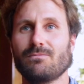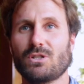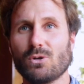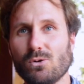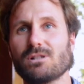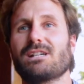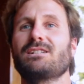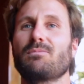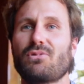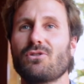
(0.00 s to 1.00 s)
tools
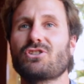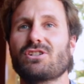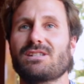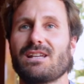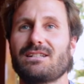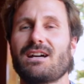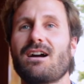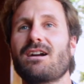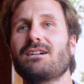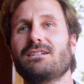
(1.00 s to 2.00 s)
and approaches that
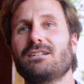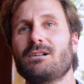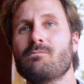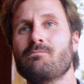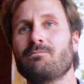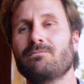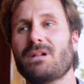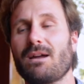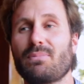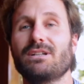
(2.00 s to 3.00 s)
are
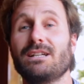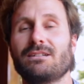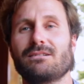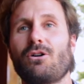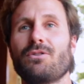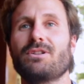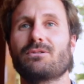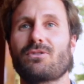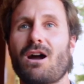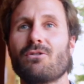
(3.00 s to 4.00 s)
happening on the
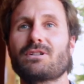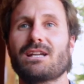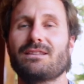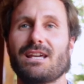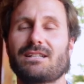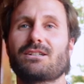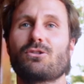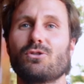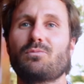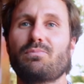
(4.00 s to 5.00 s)
ground and that
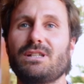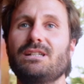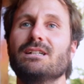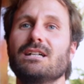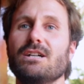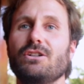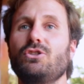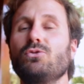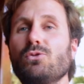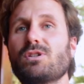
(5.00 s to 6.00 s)
could be
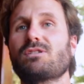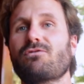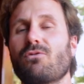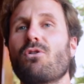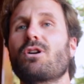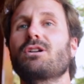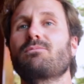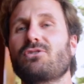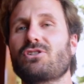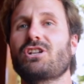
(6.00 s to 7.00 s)
used for
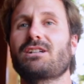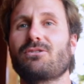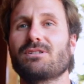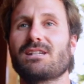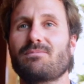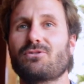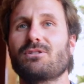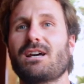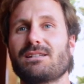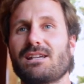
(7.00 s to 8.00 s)
project
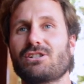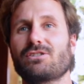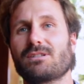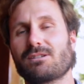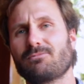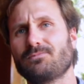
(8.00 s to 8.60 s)
conceptualizations.